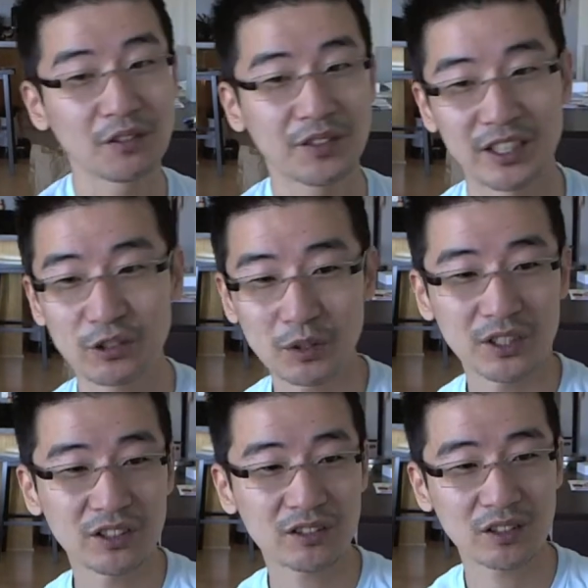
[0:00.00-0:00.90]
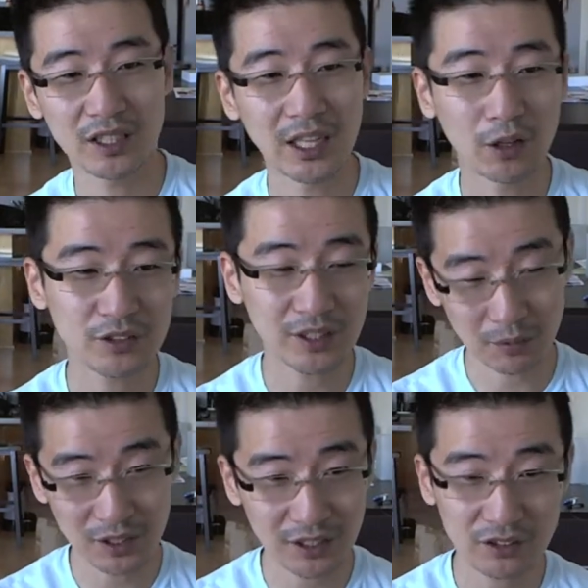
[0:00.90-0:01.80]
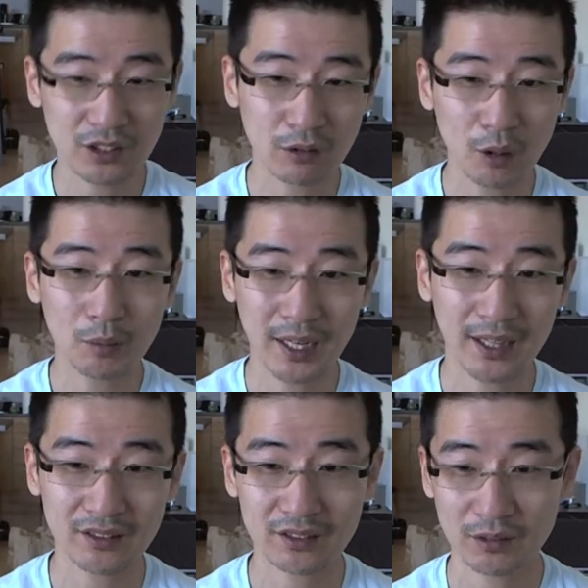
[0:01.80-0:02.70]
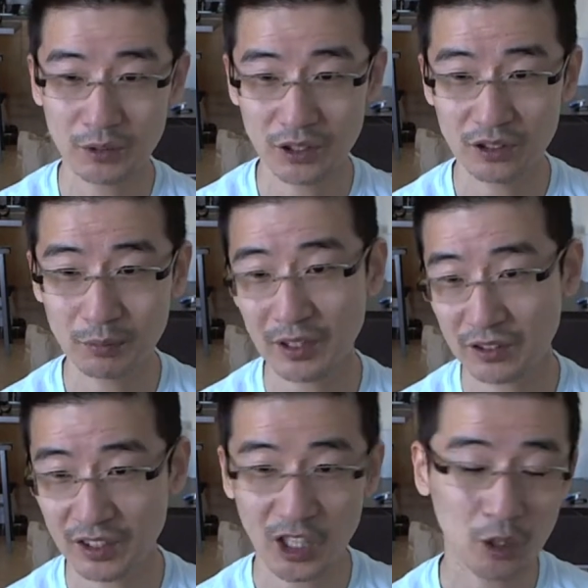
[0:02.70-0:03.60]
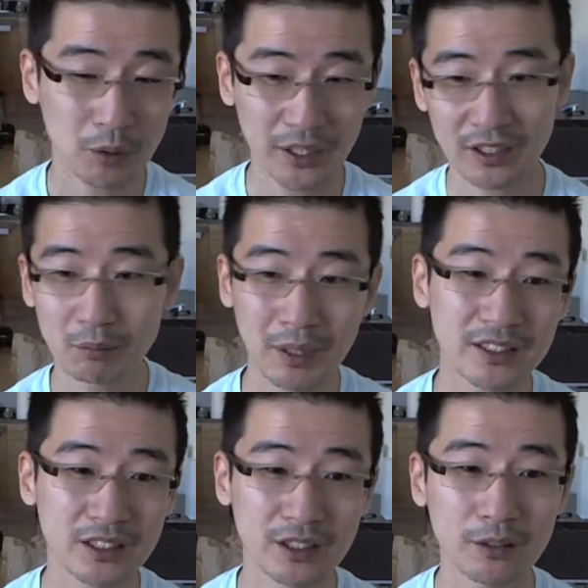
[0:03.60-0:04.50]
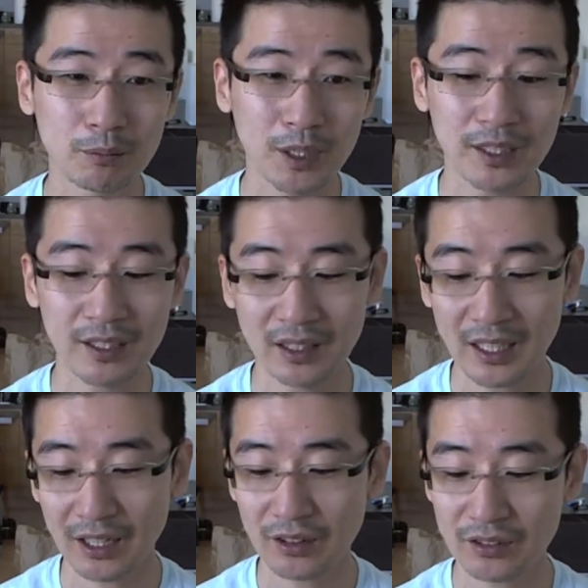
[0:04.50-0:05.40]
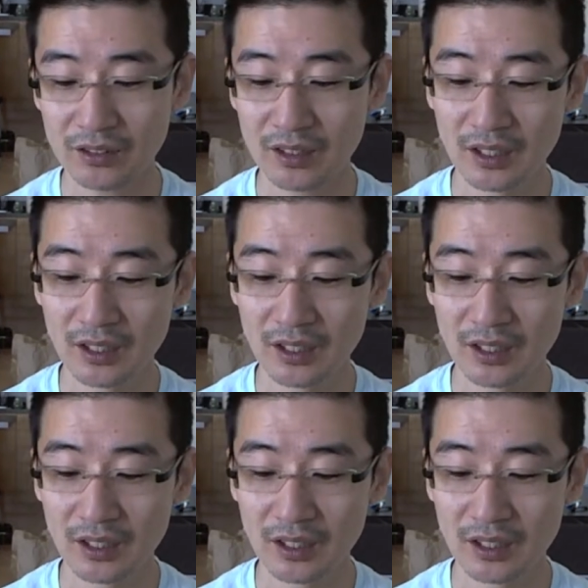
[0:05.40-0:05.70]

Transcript: just announced and released the Chromecast, which is basically an AirPlay competitor, but it allows.